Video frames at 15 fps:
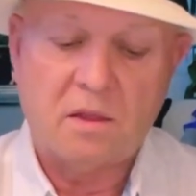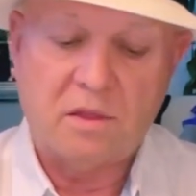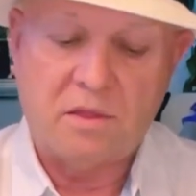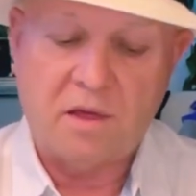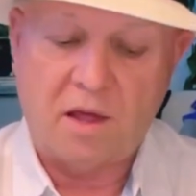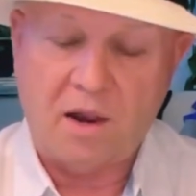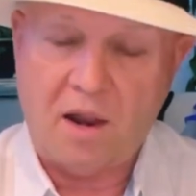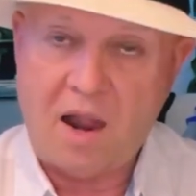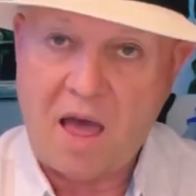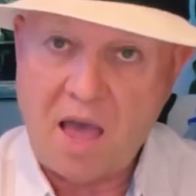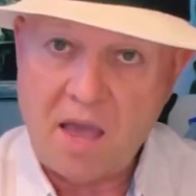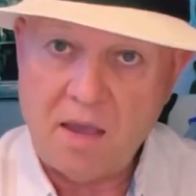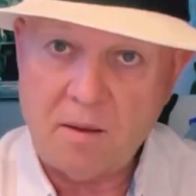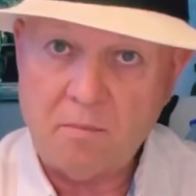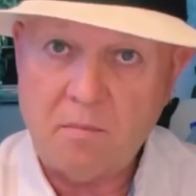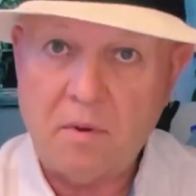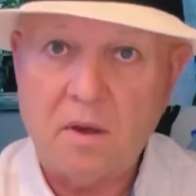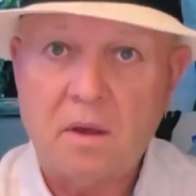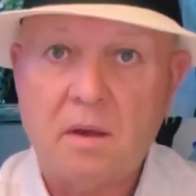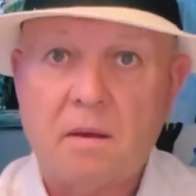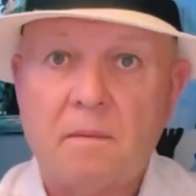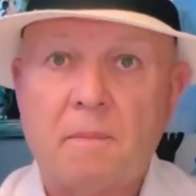The lime
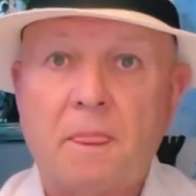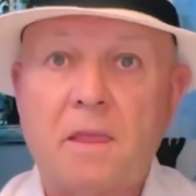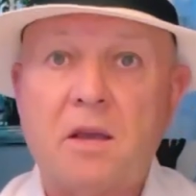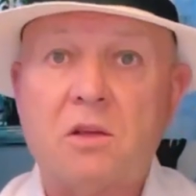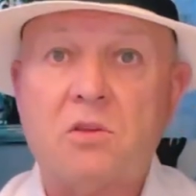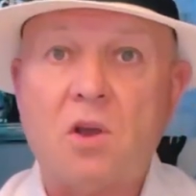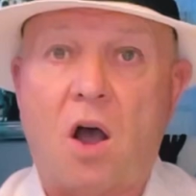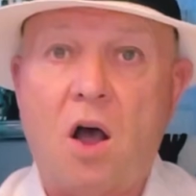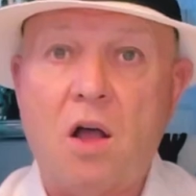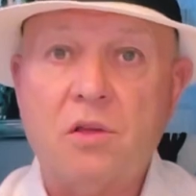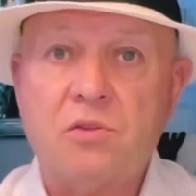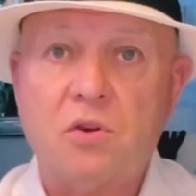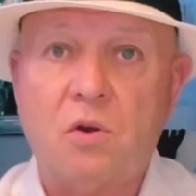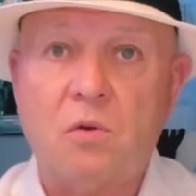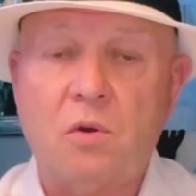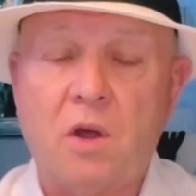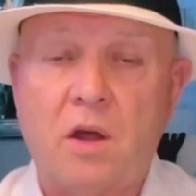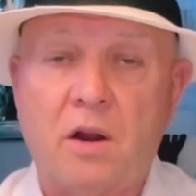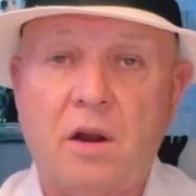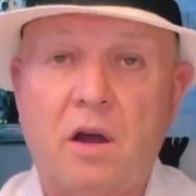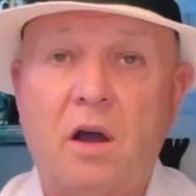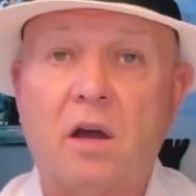is also
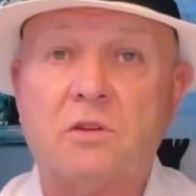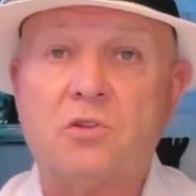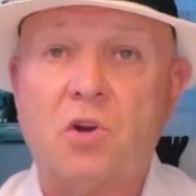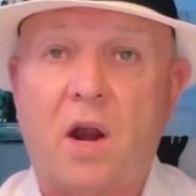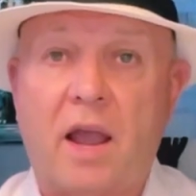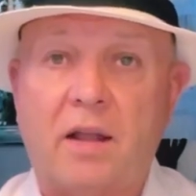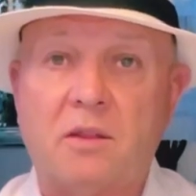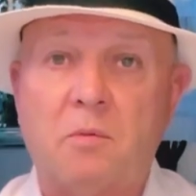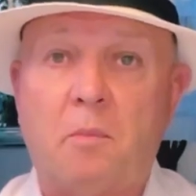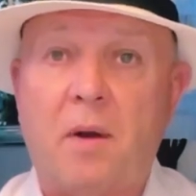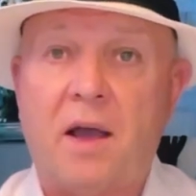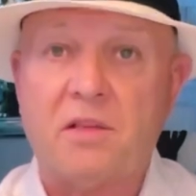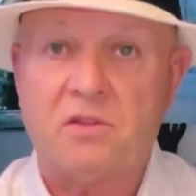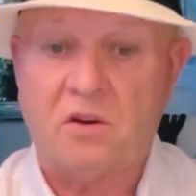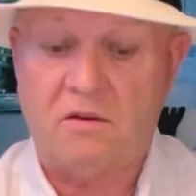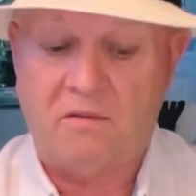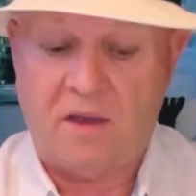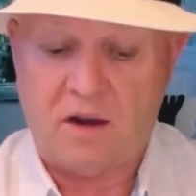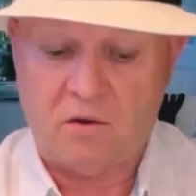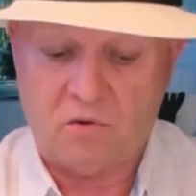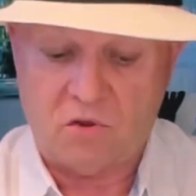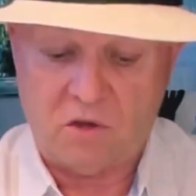going to attract positive
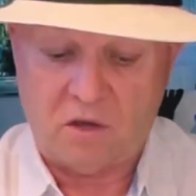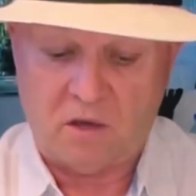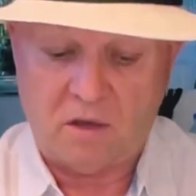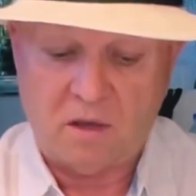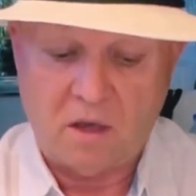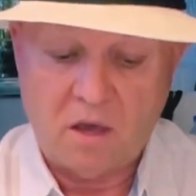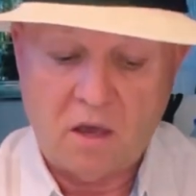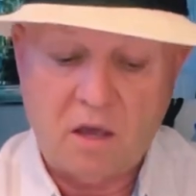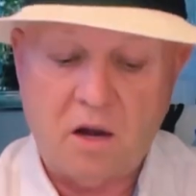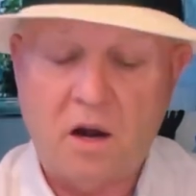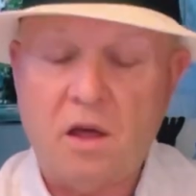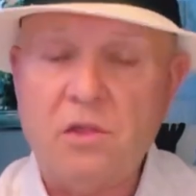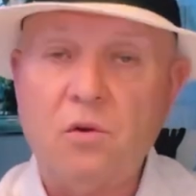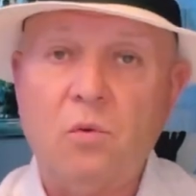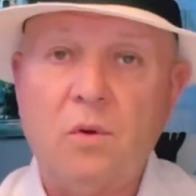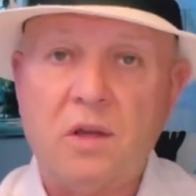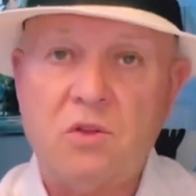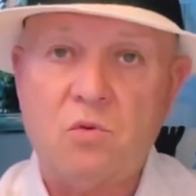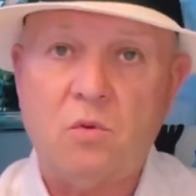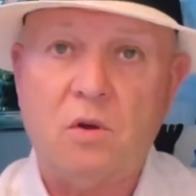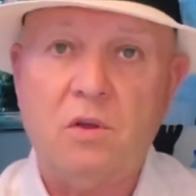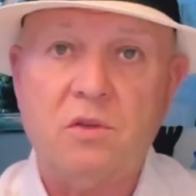energy. In other
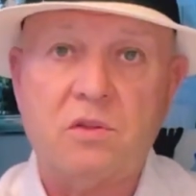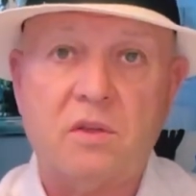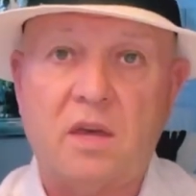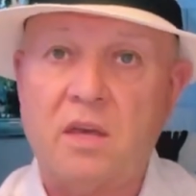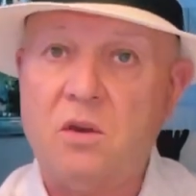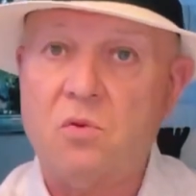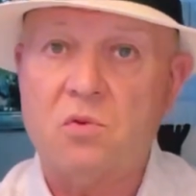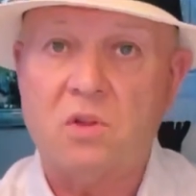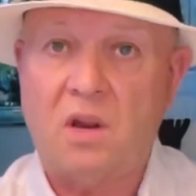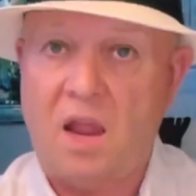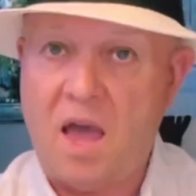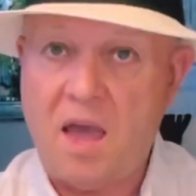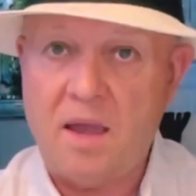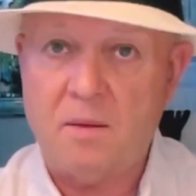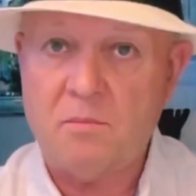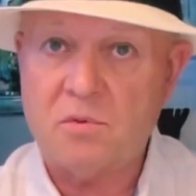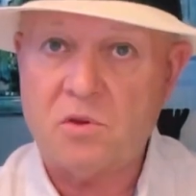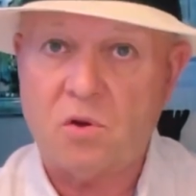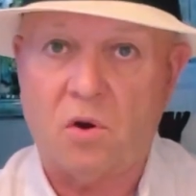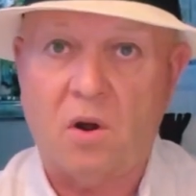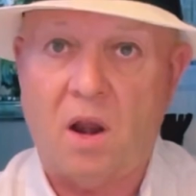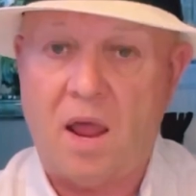rituals, they use limes
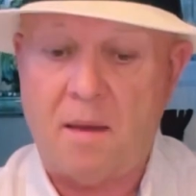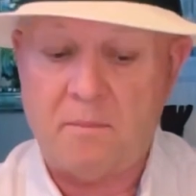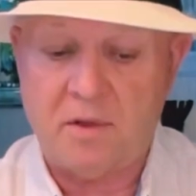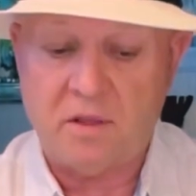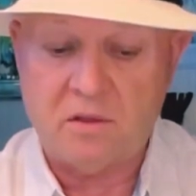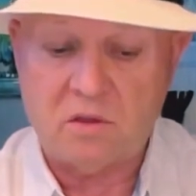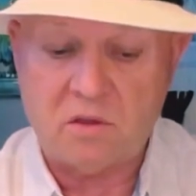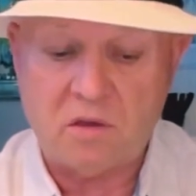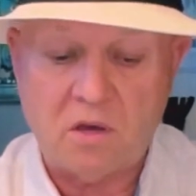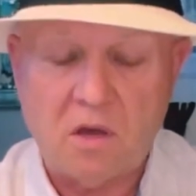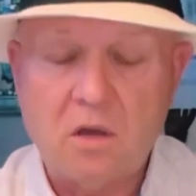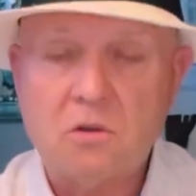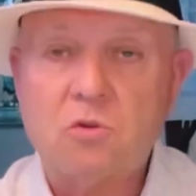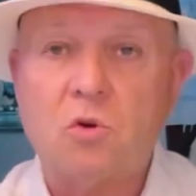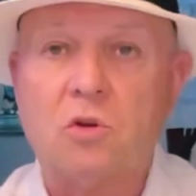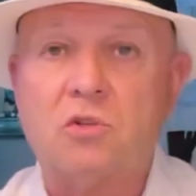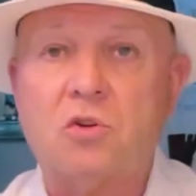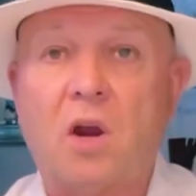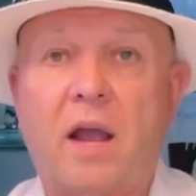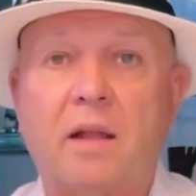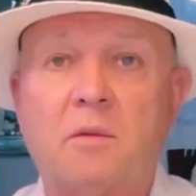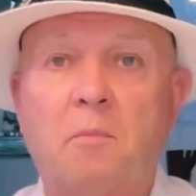or lemons to
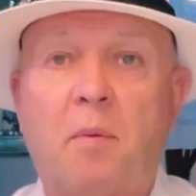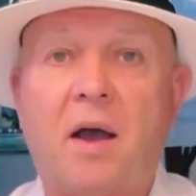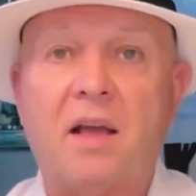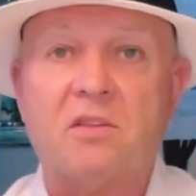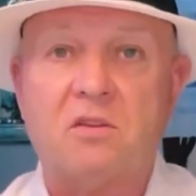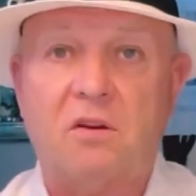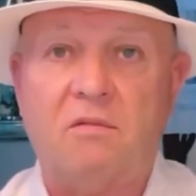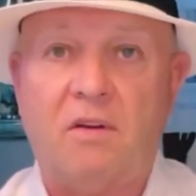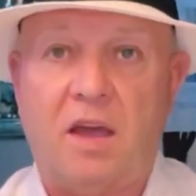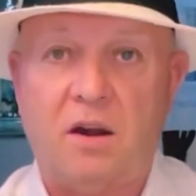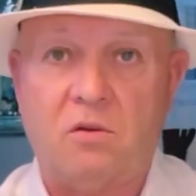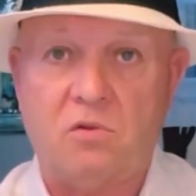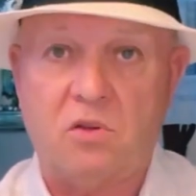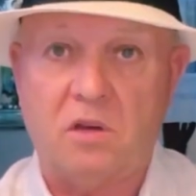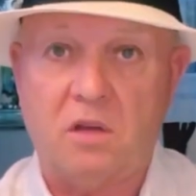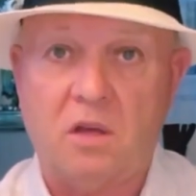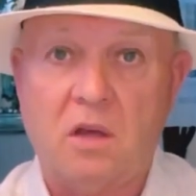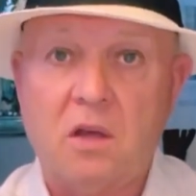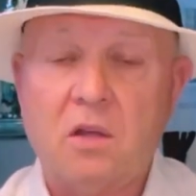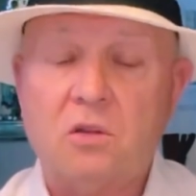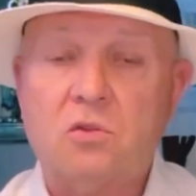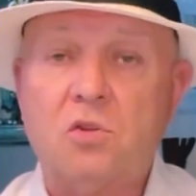attract positive energy,
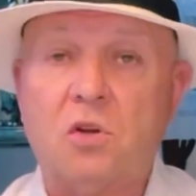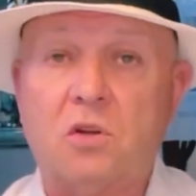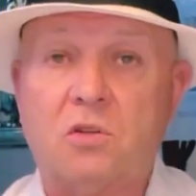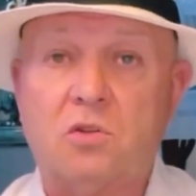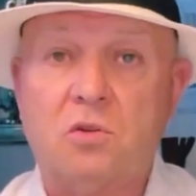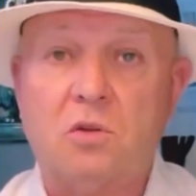to